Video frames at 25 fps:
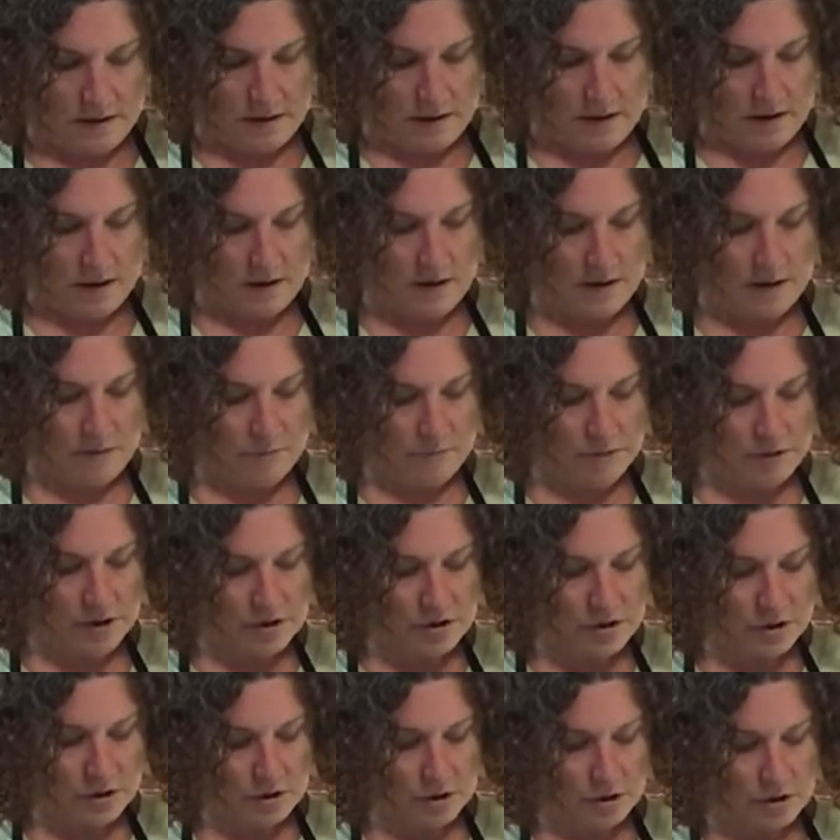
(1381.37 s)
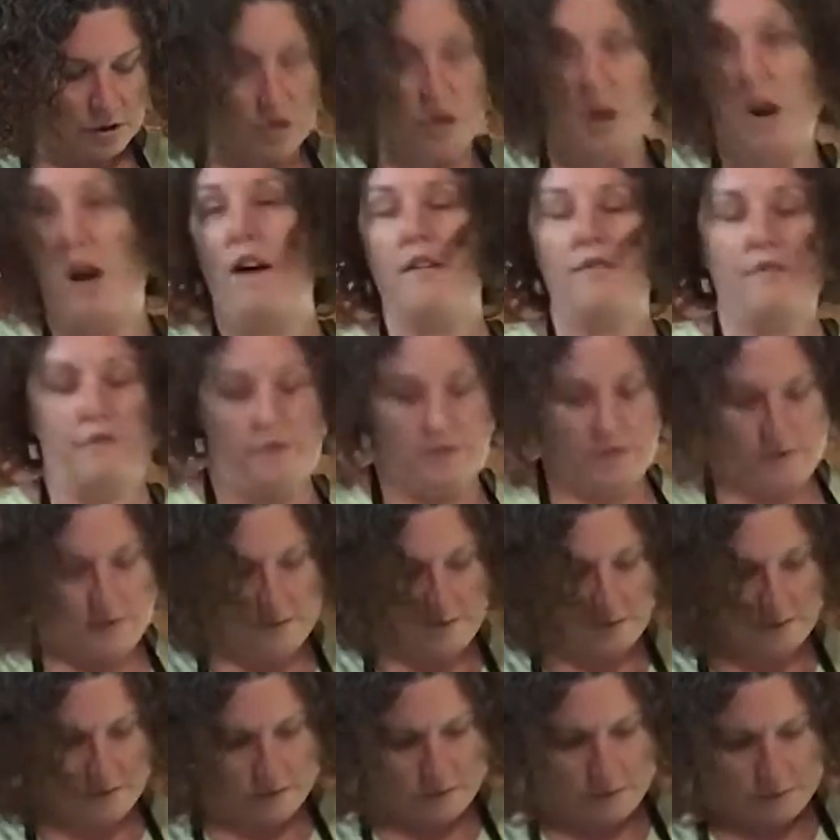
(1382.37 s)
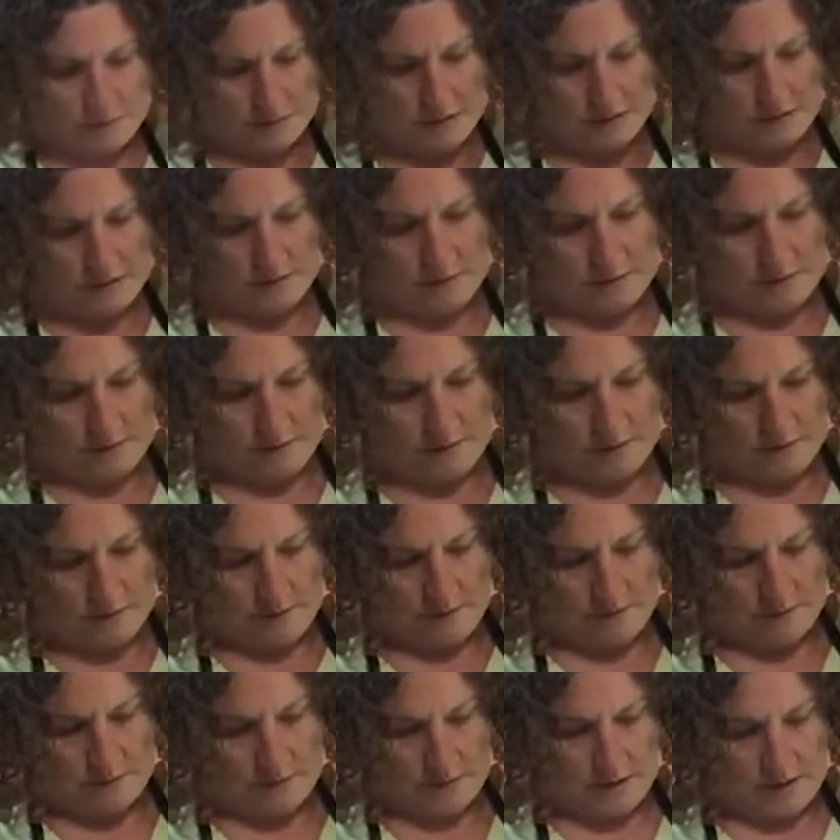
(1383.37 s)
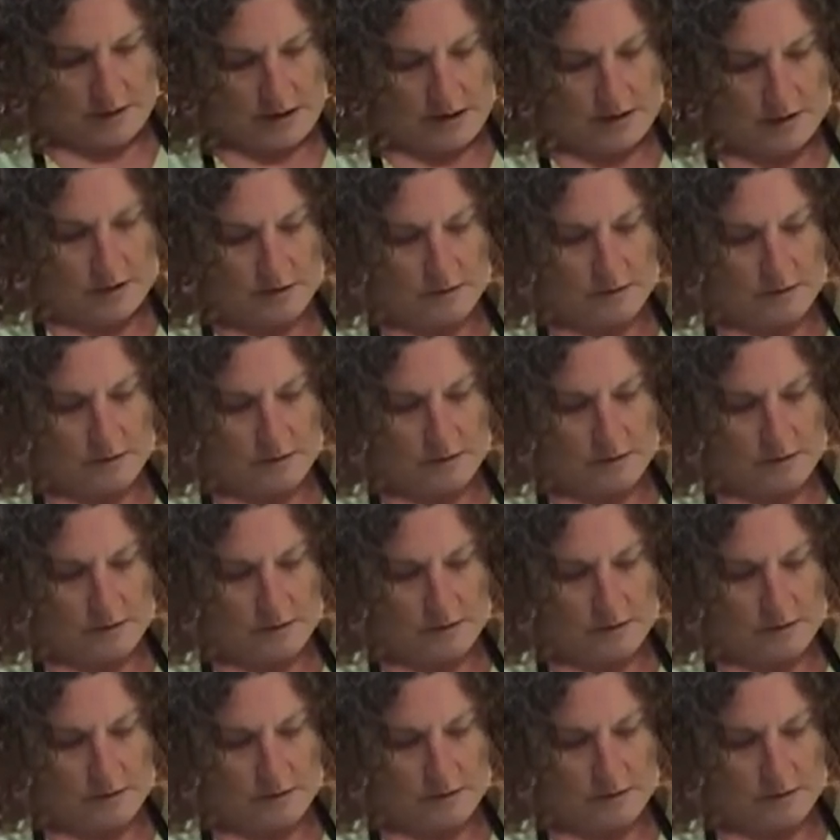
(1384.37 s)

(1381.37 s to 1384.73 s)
and pressure cooker off. Oops, cancel,